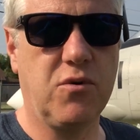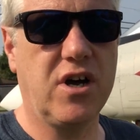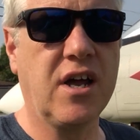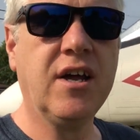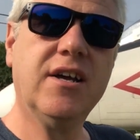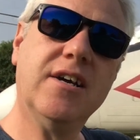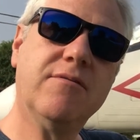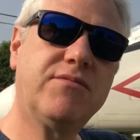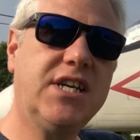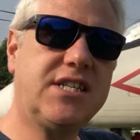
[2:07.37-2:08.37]
were
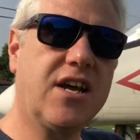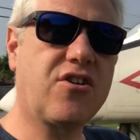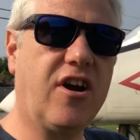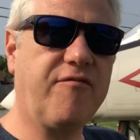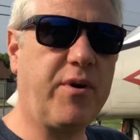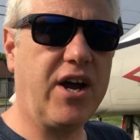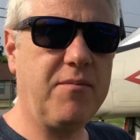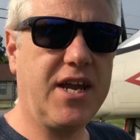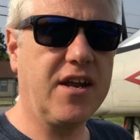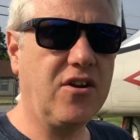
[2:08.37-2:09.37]
these aircraft behind me here.